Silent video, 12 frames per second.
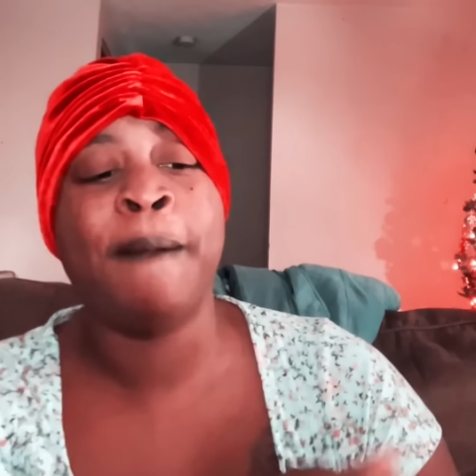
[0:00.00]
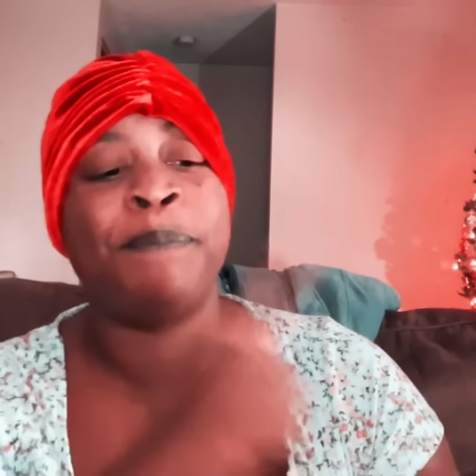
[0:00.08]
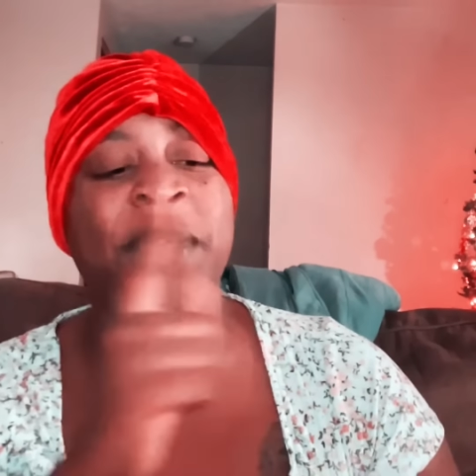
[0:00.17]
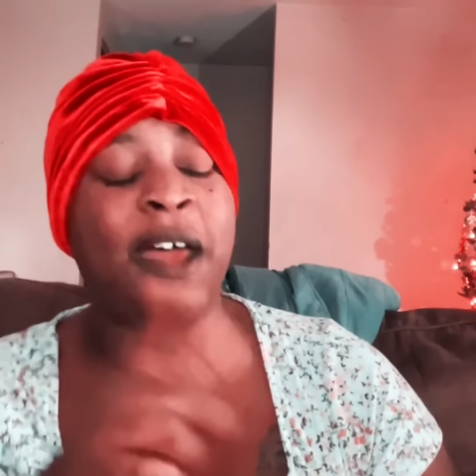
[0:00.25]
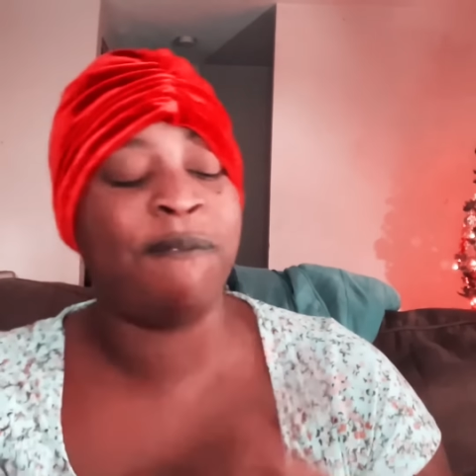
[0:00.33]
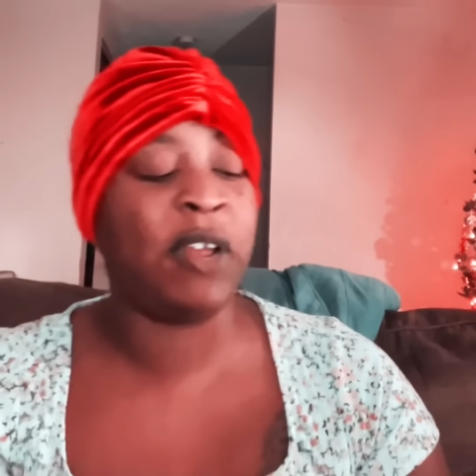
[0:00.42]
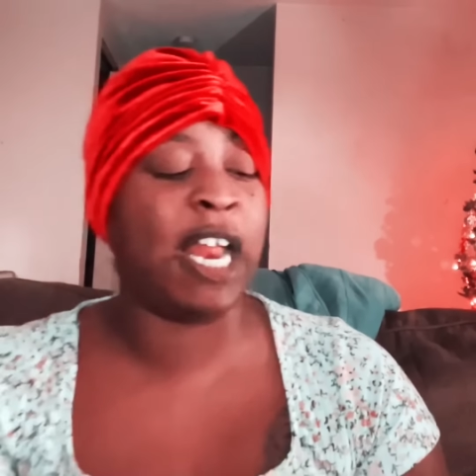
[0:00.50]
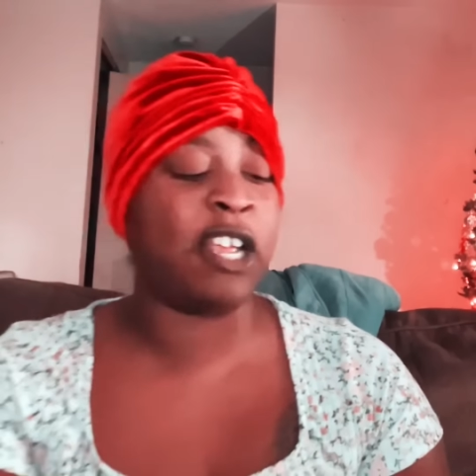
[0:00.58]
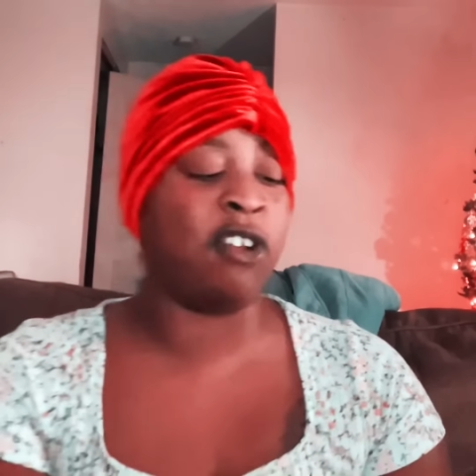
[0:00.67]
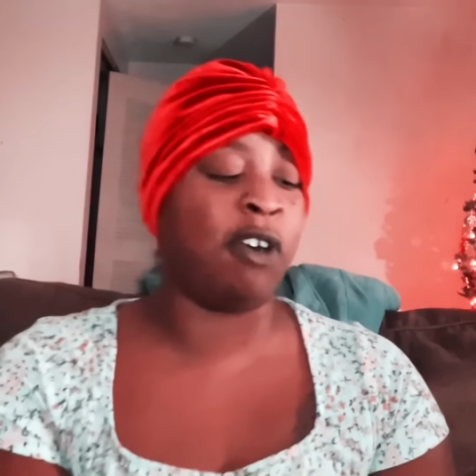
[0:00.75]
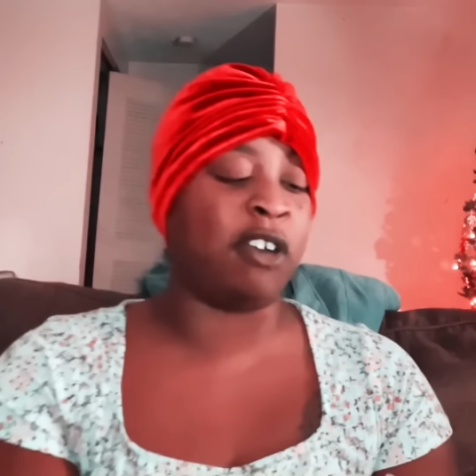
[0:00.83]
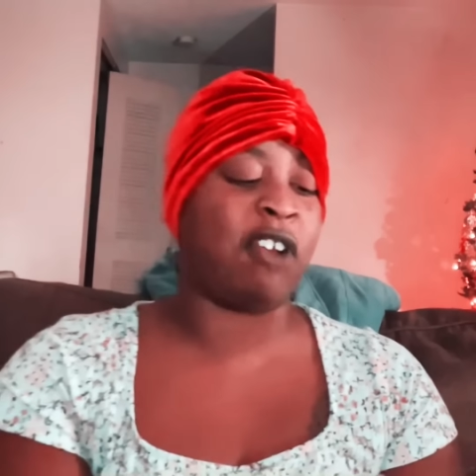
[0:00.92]
But I feel like
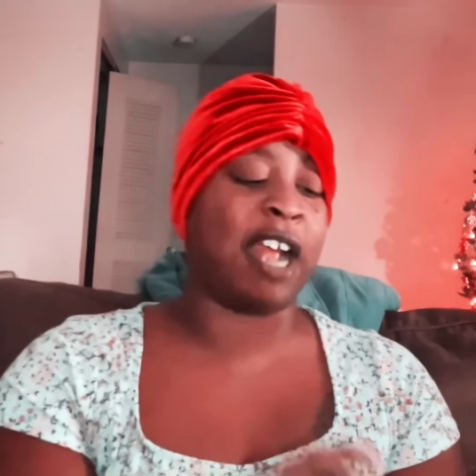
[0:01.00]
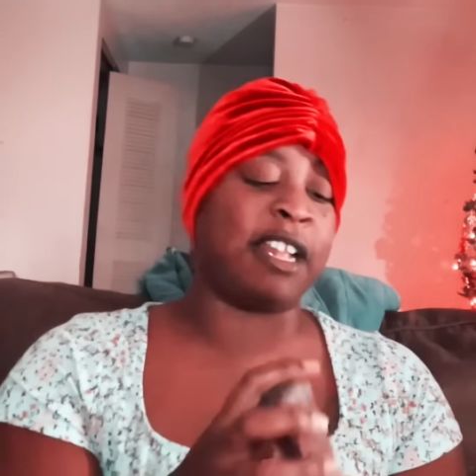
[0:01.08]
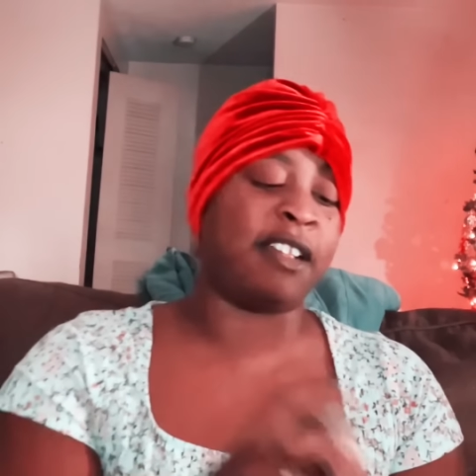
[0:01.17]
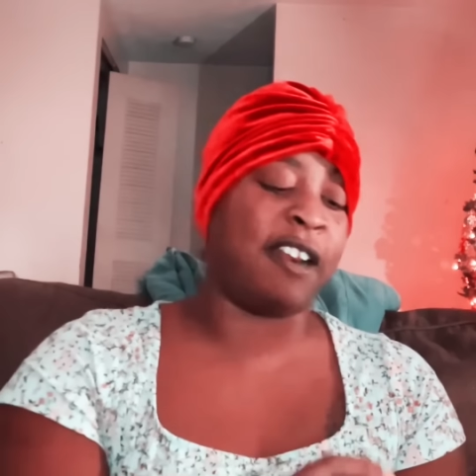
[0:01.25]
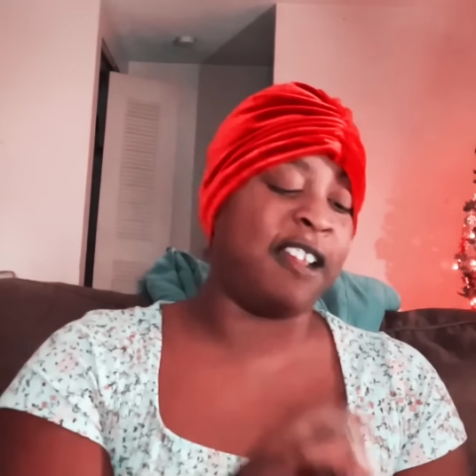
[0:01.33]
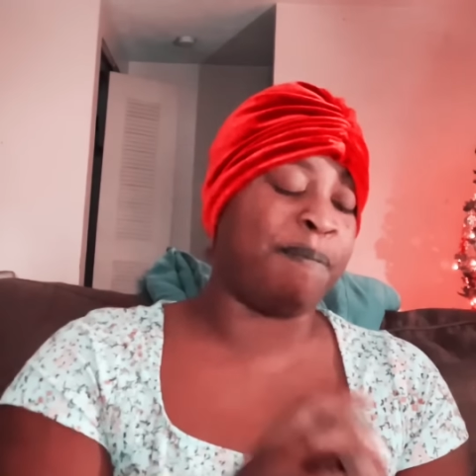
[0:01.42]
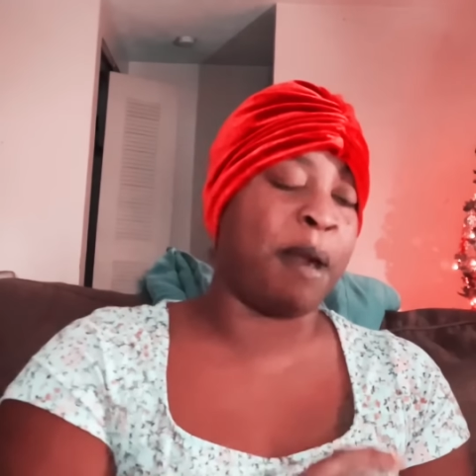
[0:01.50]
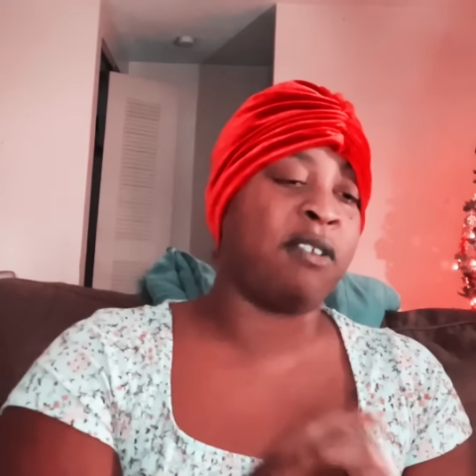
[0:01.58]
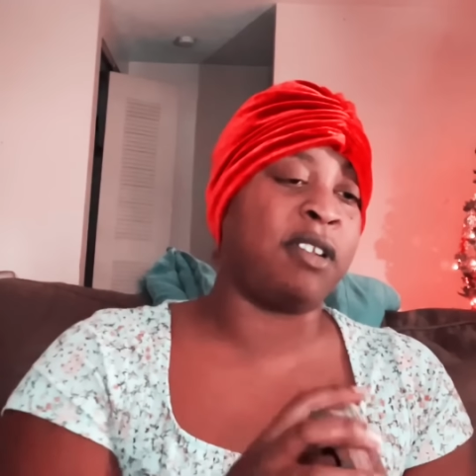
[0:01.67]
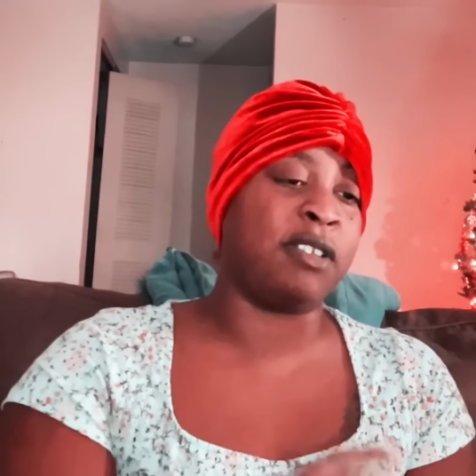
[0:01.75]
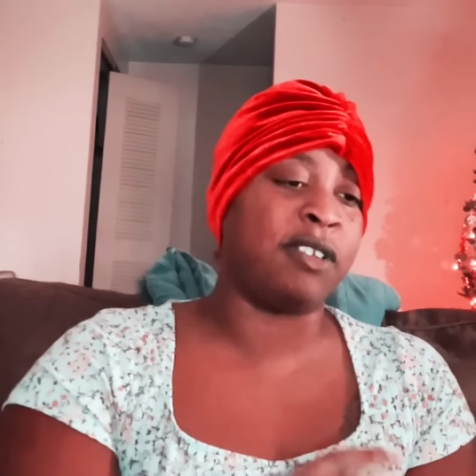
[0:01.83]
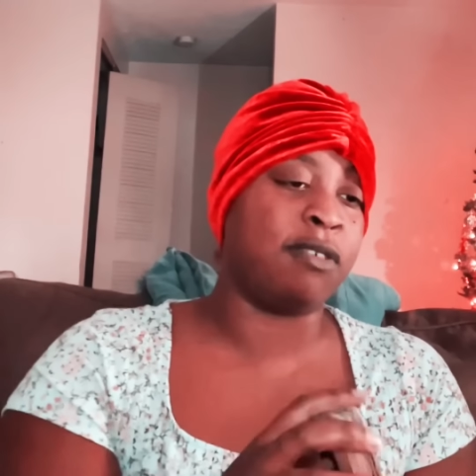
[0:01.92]
you're attracted to this
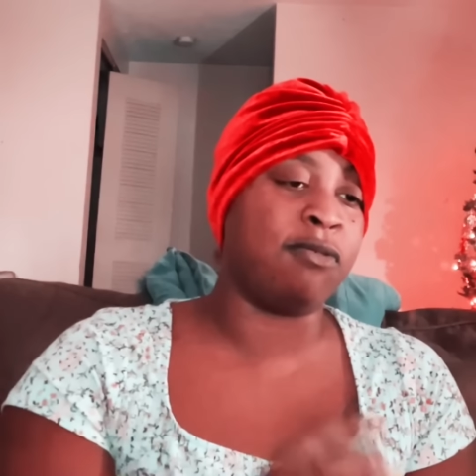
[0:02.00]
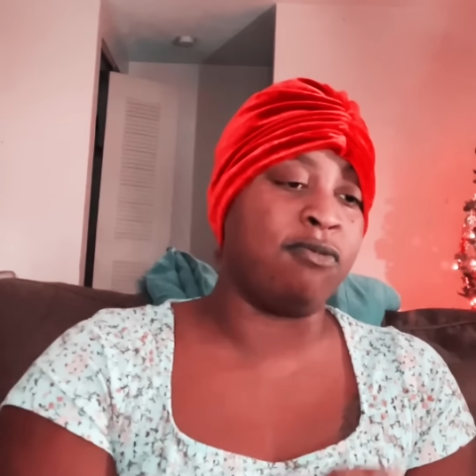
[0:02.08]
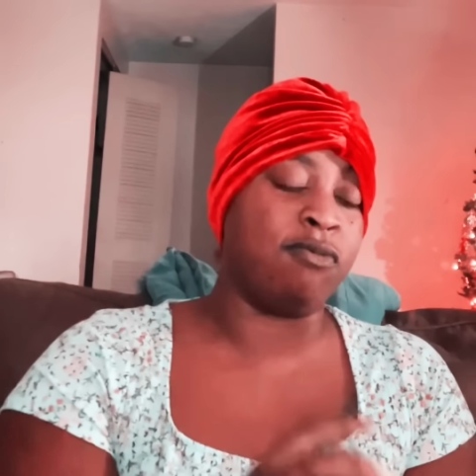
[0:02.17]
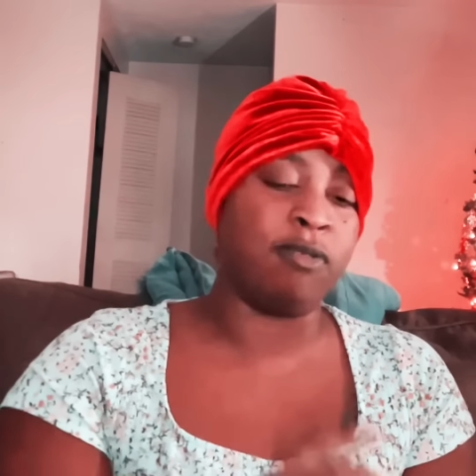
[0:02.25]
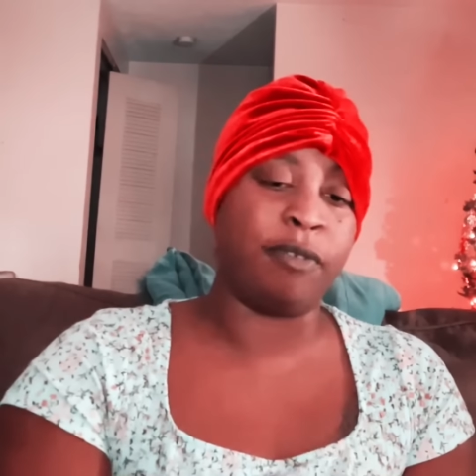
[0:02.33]
person too.